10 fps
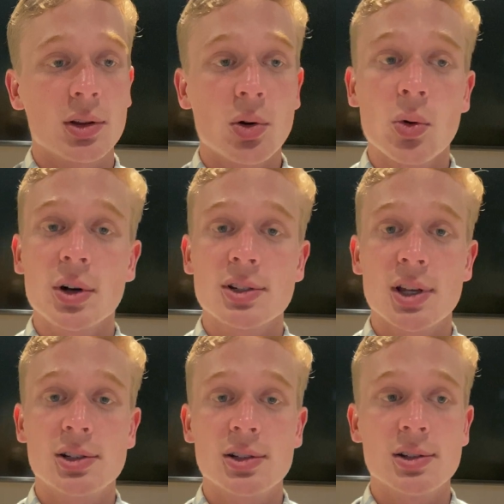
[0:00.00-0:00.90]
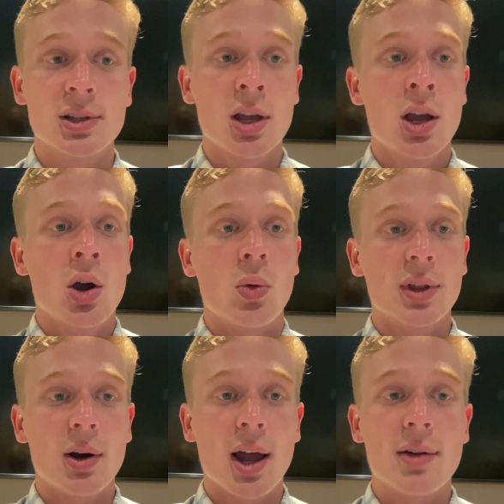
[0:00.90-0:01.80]
other organizations
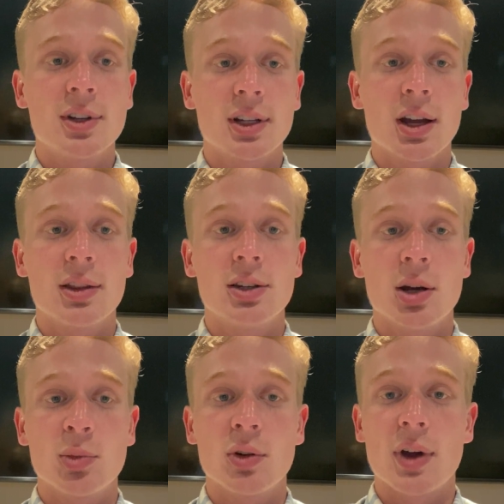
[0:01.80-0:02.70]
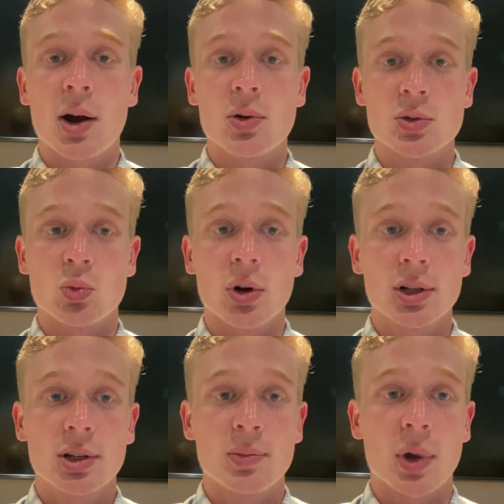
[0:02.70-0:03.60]
without having to cut the number of hours
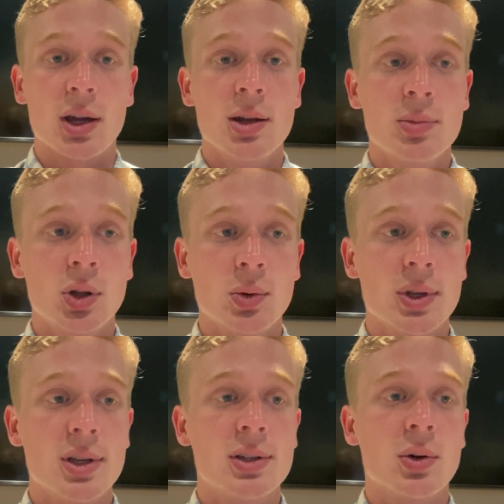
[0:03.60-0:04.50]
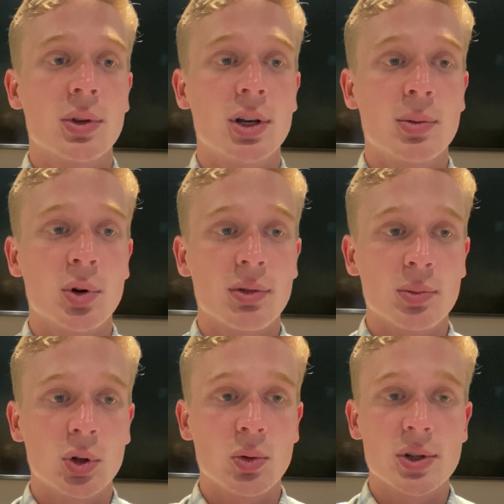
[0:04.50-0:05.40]
worked by employees or the number of
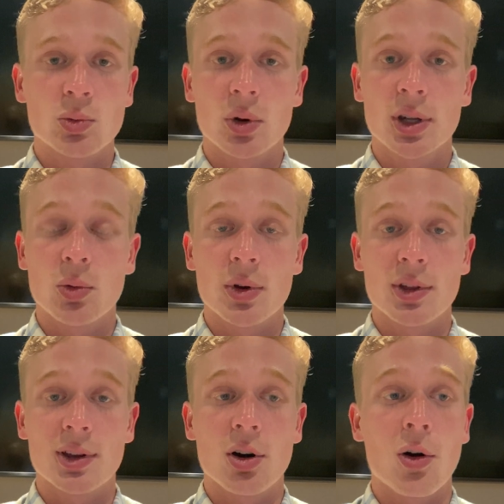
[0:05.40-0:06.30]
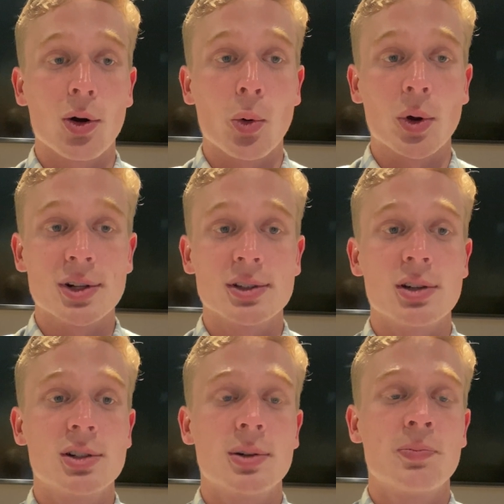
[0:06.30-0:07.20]
employees working within our
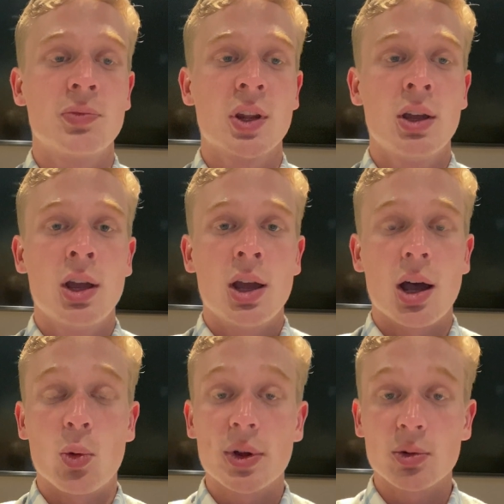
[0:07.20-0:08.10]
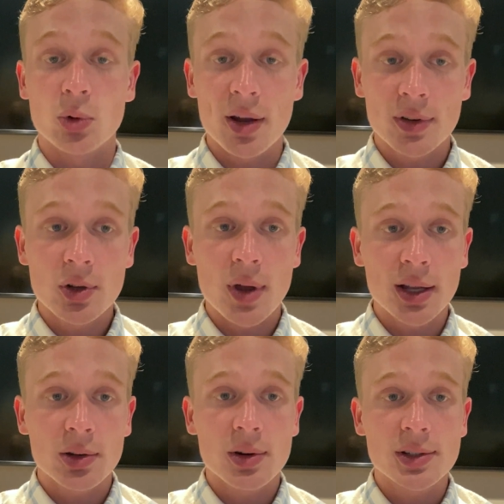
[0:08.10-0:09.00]
organization. With the revenue
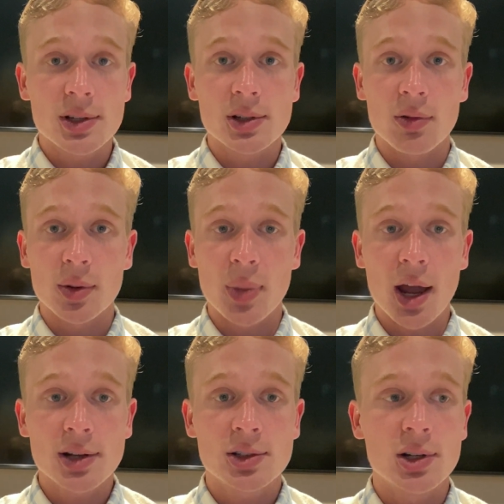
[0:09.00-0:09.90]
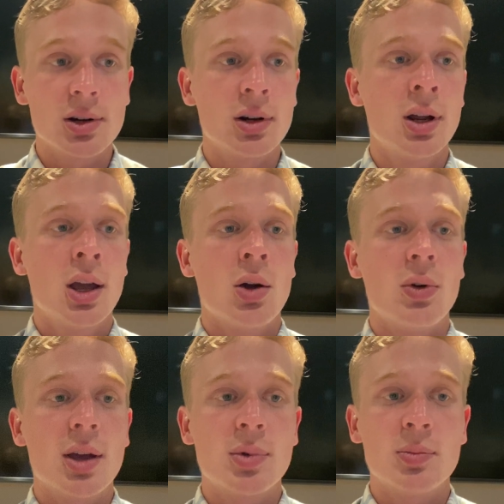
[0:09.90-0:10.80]
increases over the past year,
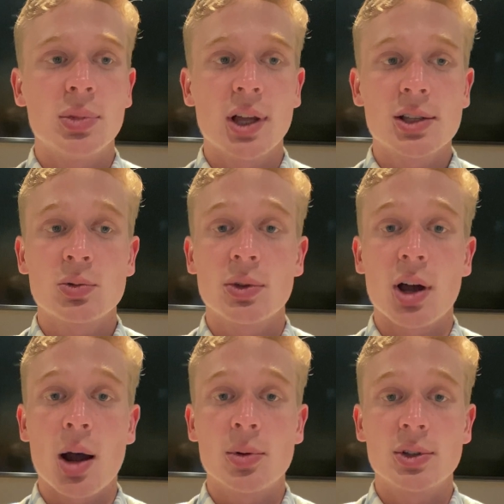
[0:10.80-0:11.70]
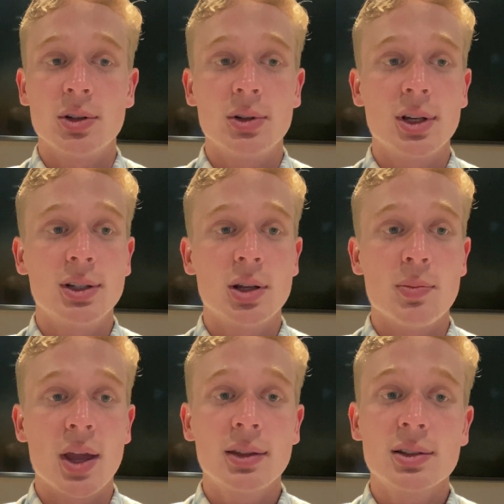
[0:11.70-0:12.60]
we have been blessed with the opportunity to
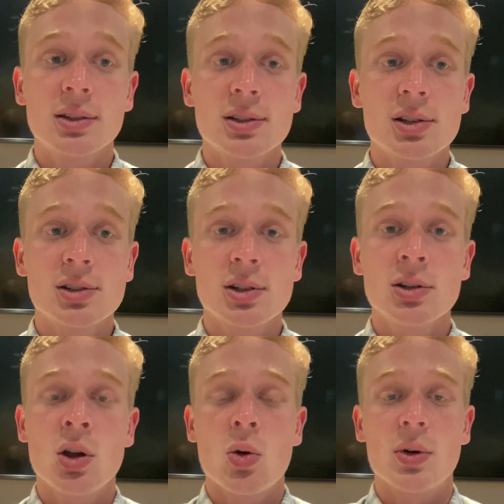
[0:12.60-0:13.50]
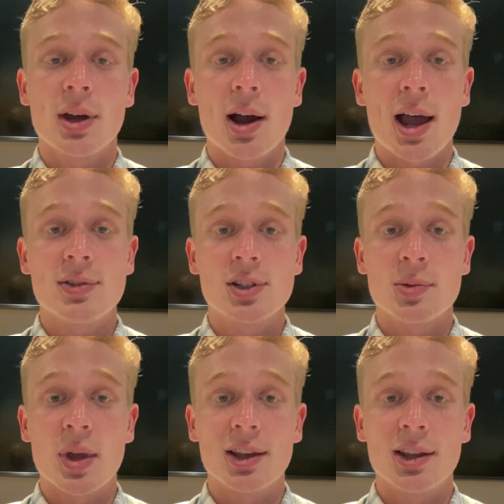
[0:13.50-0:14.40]
make this decision without having
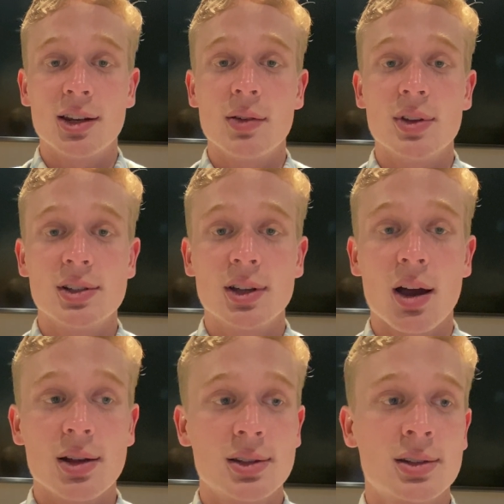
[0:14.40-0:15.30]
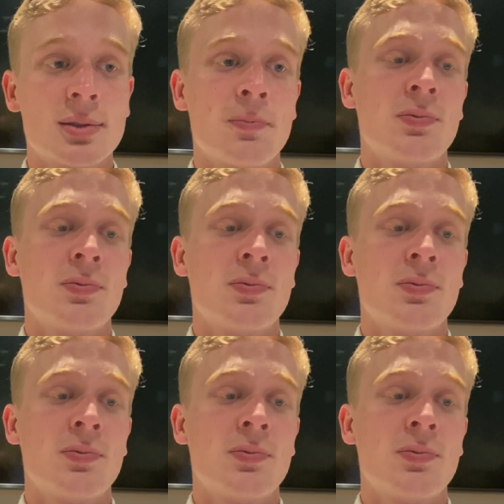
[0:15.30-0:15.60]
to make any of these cuts.